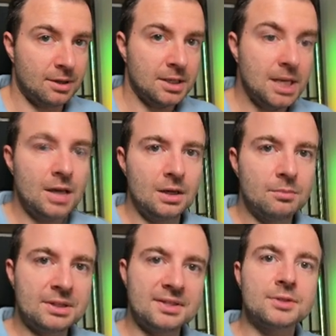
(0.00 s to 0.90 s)
right?
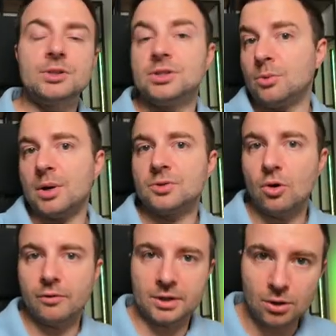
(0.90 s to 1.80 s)
But since we don't want to
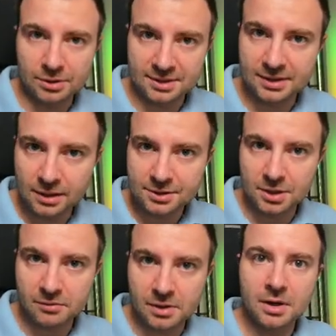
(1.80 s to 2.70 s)
overload a single
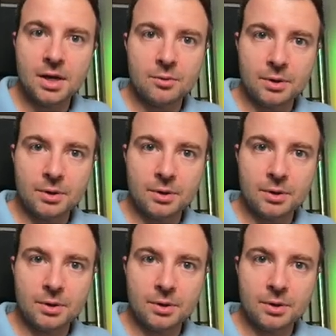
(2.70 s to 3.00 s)
server,